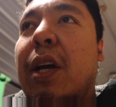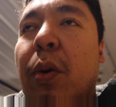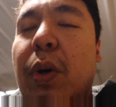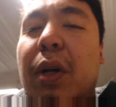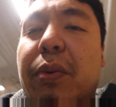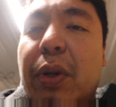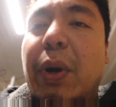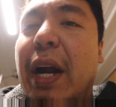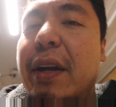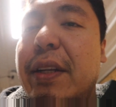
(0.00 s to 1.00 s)
will
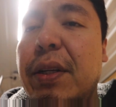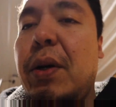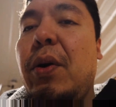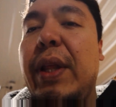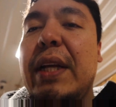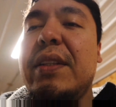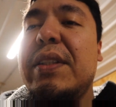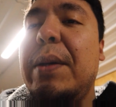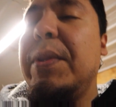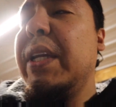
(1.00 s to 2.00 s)
require you to hold on to
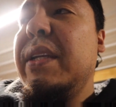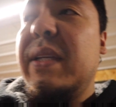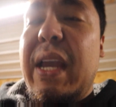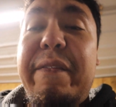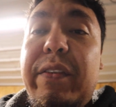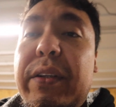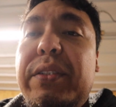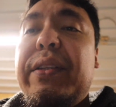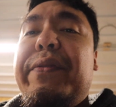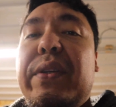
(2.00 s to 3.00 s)
something at
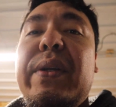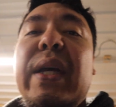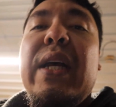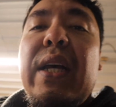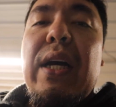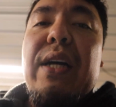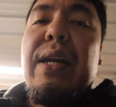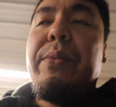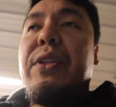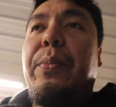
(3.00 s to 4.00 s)
first if you're
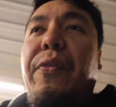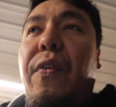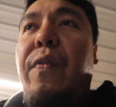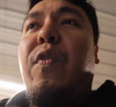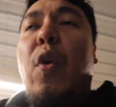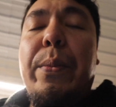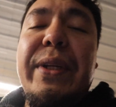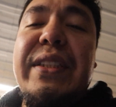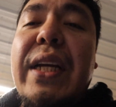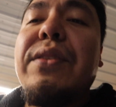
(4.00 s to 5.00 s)
unable to perform
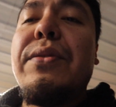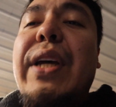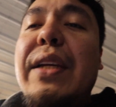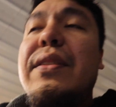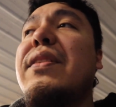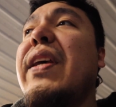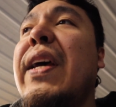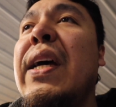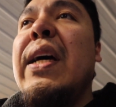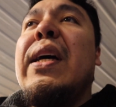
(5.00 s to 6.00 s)
these exercises.
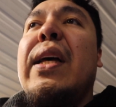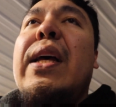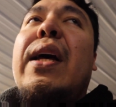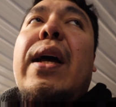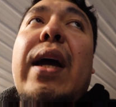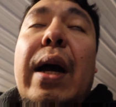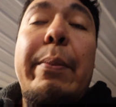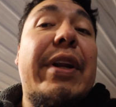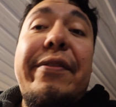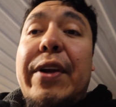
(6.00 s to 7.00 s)

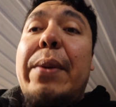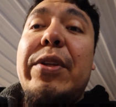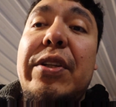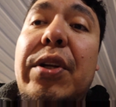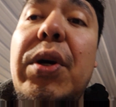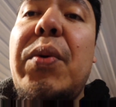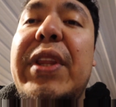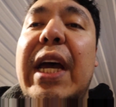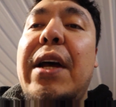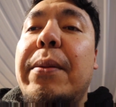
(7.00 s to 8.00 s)
But if you're able to do it
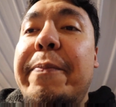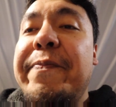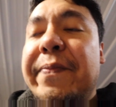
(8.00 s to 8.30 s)
without them,